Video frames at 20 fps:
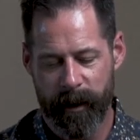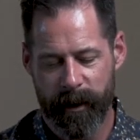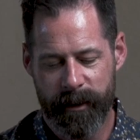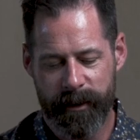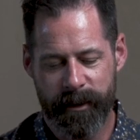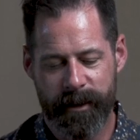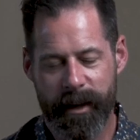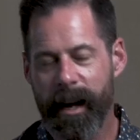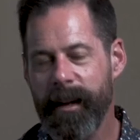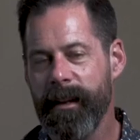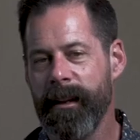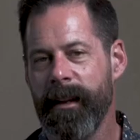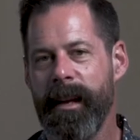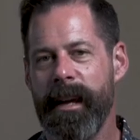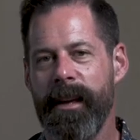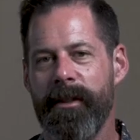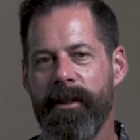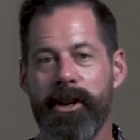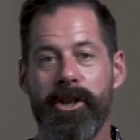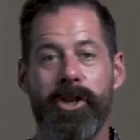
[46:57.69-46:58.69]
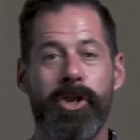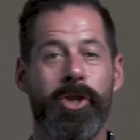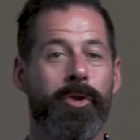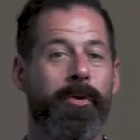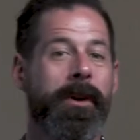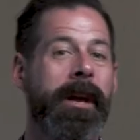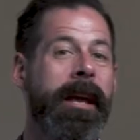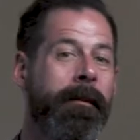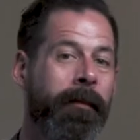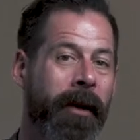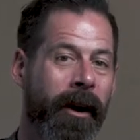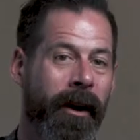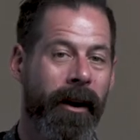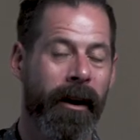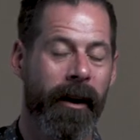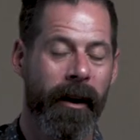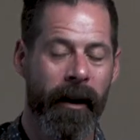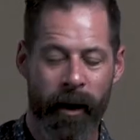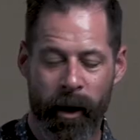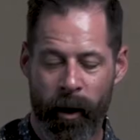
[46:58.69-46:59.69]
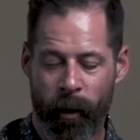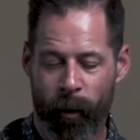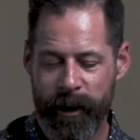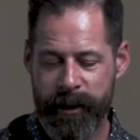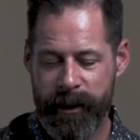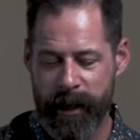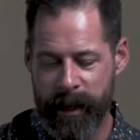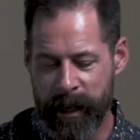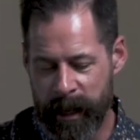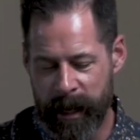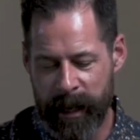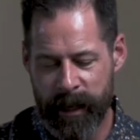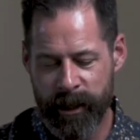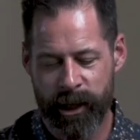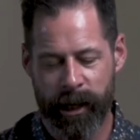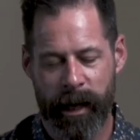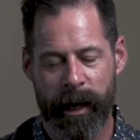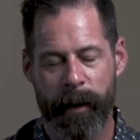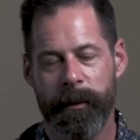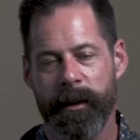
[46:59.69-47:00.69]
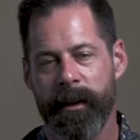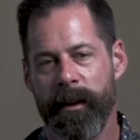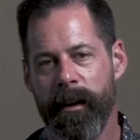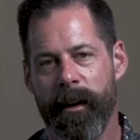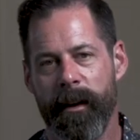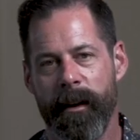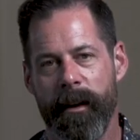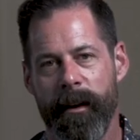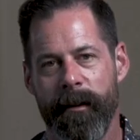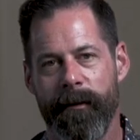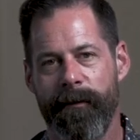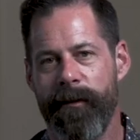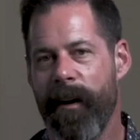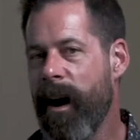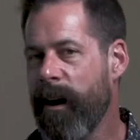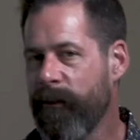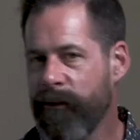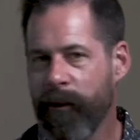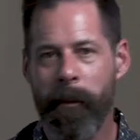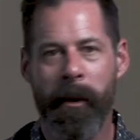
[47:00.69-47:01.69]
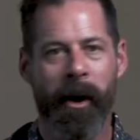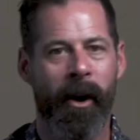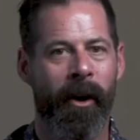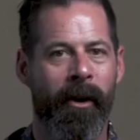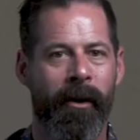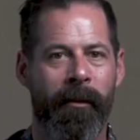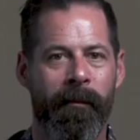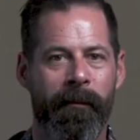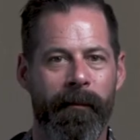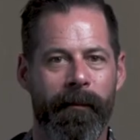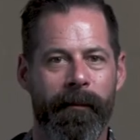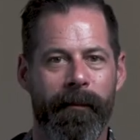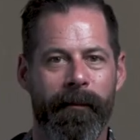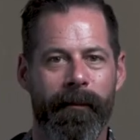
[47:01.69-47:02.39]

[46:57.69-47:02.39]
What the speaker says: Suddenly, the dreamer was in Egypt, far from home